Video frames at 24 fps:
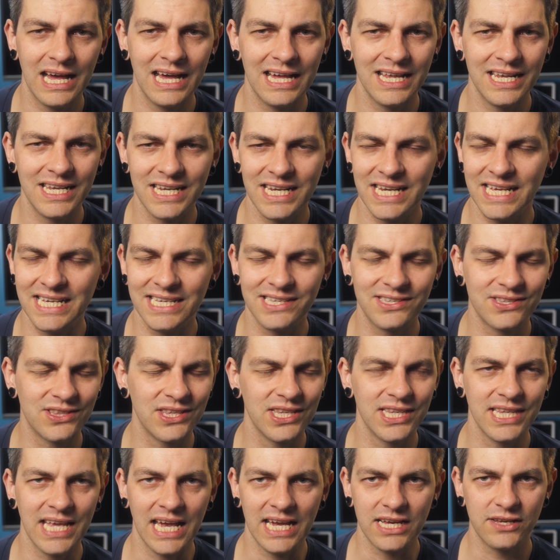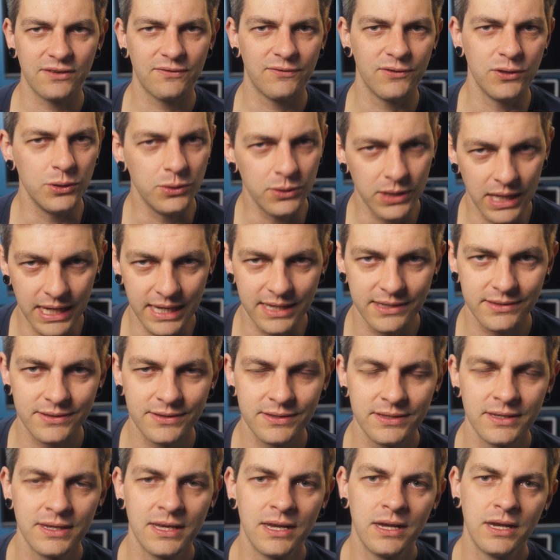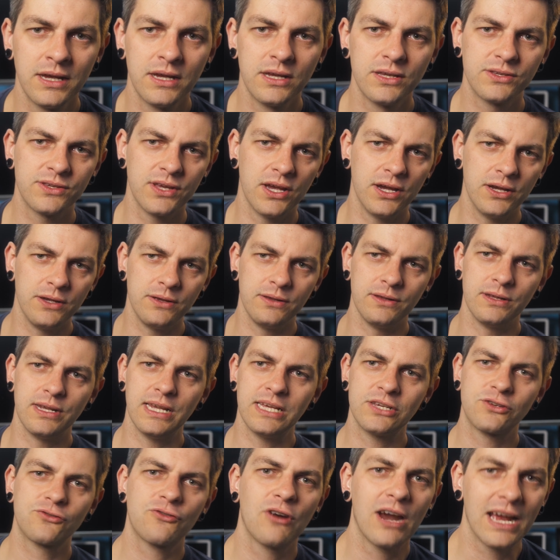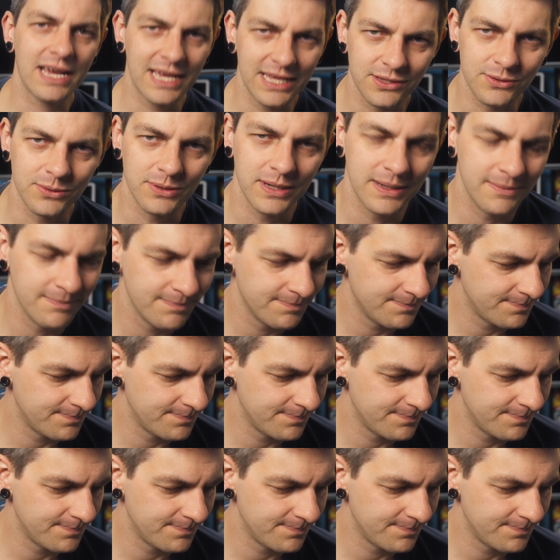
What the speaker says: at least the next few years. So let's crack into it.